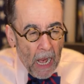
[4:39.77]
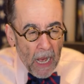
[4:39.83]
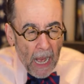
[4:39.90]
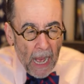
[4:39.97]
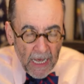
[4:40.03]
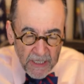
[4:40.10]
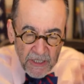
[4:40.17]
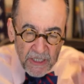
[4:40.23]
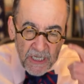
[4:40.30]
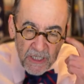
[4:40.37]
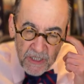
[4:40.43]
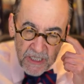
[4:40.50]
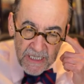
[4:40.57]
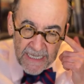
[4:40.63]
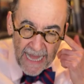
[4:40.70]
uh, she
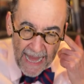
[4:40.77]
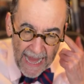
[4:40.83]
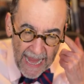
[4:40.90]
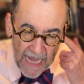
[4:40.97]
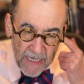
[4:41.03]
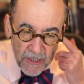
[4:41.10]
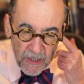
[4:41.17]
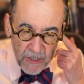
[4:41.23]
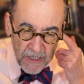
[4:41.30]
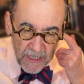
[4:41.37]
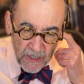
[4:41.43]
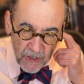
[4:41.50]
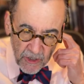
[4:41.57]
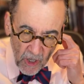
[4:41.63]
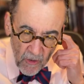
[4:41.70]
she's had she's
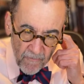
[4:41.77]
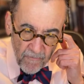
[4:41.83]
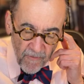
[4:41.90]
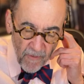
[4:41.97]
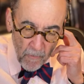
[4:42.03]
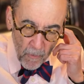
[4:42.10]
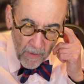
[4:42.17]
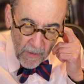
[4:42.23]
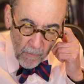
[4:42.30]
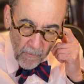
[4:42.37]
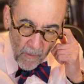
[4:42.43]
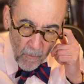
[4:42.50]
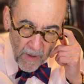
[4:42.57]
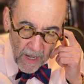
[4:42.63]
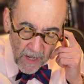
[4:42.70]
shown from what
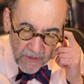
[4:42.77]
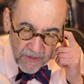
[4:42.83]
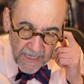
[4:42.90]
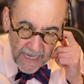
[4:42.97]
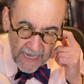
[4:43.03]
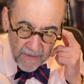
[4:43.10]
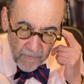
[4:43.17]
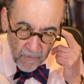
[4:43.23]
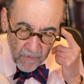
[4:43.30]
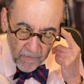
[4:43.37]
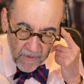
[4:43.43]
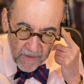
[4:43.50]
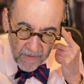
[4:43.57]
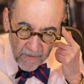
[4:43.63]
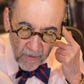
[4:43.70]
when I understand uh,